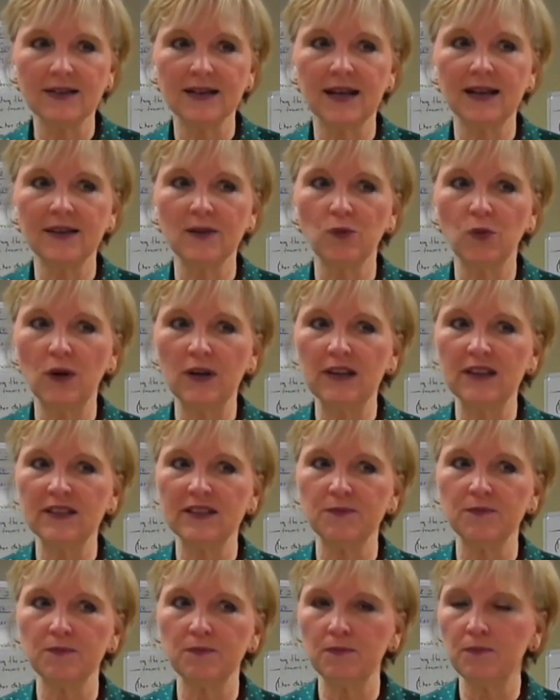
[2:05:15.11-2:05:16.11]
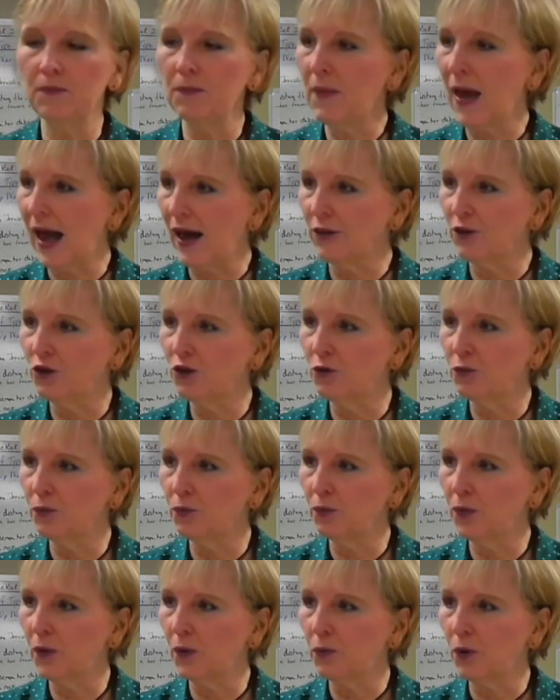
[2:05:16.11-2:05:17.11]
And what does Matthew
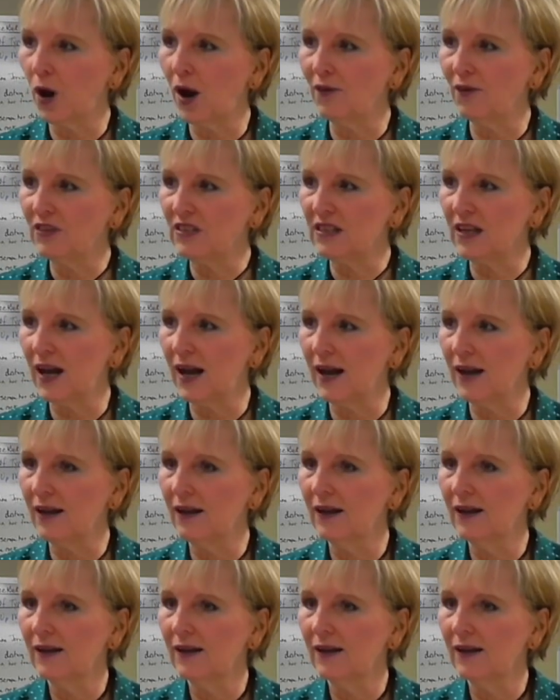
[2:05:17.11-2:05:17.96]
prophesy?